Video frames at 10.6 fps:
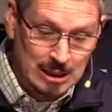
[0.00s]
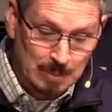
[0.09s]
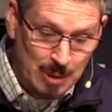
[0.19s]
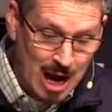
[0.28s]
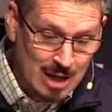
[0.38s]

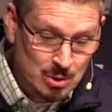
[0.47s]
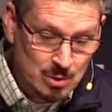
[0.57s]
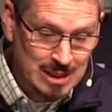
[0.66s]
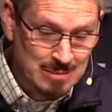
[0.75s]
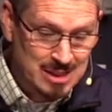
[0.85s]
The
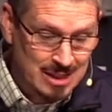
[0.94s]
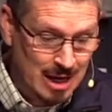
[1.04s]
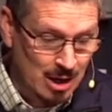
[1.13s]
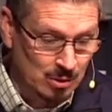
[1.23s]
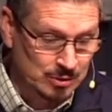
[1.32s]
apostles
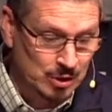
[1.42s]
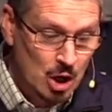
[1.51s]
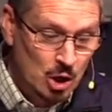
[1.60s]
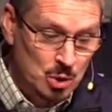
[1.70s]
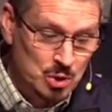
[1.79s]
themselves,
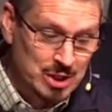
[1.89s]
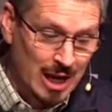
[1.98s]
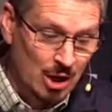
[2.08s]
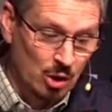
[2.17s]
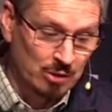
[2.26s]
who
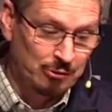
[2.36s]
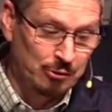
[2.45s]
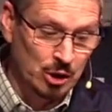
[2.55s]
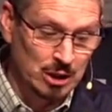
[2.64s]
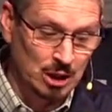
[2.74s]
set on
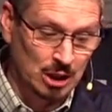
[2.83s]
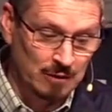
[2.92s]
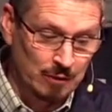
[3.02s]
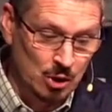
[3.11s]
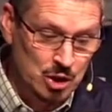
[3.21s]
foot the
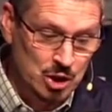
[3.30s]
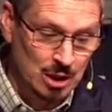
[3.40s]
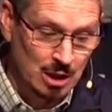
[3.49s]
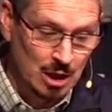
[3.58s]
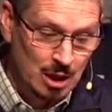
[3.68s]

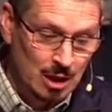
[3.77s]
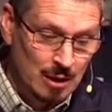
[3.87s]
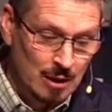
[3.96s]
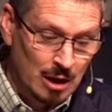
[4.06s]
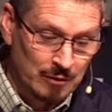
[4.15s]
conversion
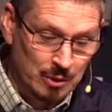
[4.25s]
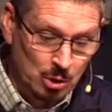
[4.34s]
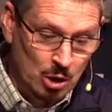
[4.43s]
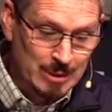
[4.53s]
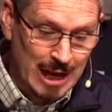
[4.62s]
of
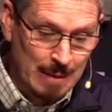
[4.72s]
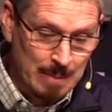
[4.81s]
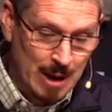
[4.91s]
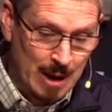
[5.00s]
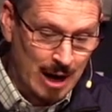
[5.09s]
the Roman
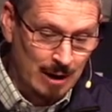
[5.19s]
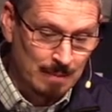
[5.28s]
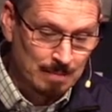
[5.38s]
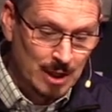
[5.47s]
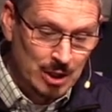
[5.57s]
Empire,